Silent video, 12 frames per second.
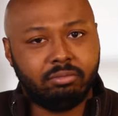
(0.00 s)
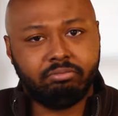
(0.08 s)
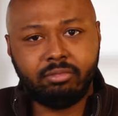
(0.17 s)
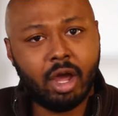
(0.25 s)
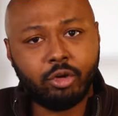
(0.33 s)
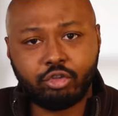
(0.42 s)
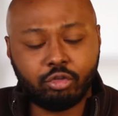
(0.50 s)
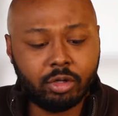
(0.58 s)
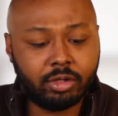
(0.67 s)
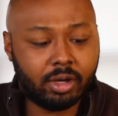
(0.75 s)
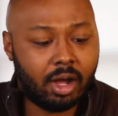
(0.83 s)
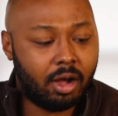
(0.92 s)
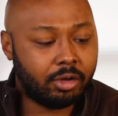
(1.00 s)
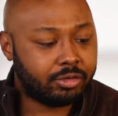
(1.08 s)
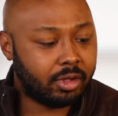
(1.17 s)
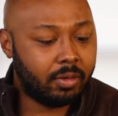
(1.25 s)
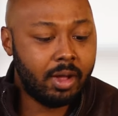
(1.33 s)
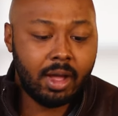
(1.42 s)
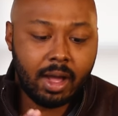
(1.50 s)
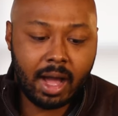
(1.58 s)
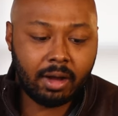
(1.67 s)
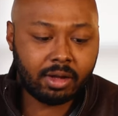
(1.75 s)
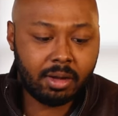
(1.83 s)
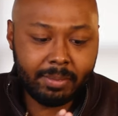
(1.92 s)
and no strength at all. So
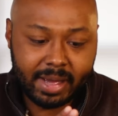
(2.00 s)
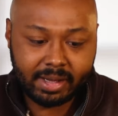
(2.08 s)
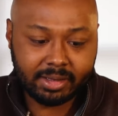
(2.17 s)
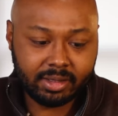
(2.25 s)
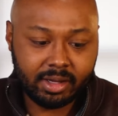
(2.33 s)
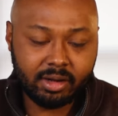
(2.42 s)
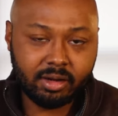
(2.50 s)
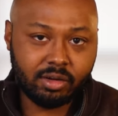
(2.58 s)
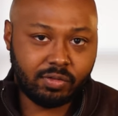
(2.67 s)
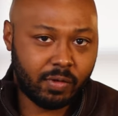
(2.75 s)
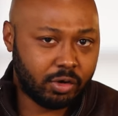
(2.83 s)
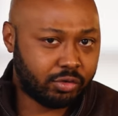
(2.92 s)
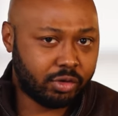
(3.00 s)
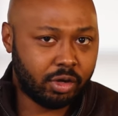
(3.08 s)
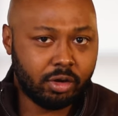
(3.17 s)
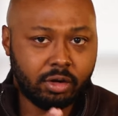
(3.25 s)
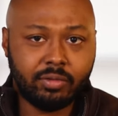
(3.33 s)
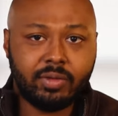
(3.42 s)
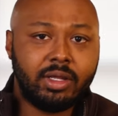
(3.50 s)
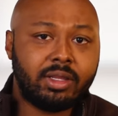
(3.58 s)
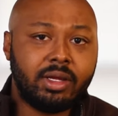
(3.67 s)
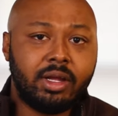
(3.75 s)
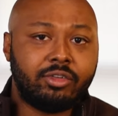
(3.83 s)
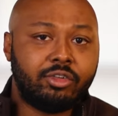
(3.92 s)
I'll come back at the end of this first third, or if
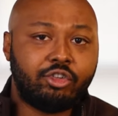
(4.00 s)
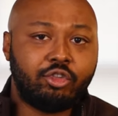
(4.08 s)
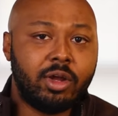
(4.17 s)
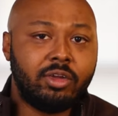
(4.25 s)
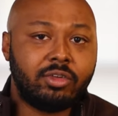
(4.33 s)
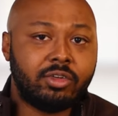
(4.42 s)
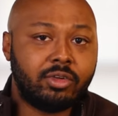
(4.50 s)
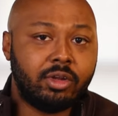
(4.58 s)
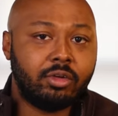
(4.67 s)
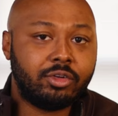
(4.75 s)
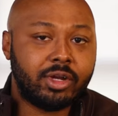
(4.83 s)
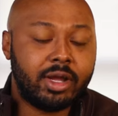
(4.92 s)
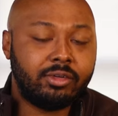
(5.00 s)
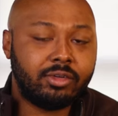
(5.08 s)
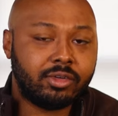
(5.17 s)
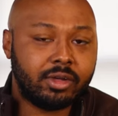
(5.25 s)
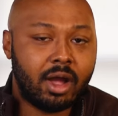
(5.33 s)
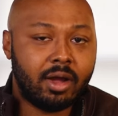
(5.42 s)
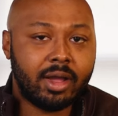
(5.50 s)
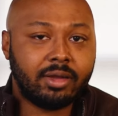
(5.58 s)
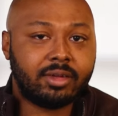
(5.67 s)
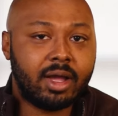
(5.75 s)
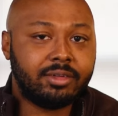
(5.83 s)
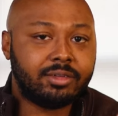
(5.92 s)
anything else is transitioning or changing. So y'all hang
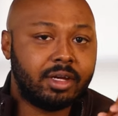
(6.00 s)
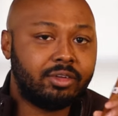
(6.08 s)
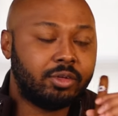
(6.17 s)
tight, stay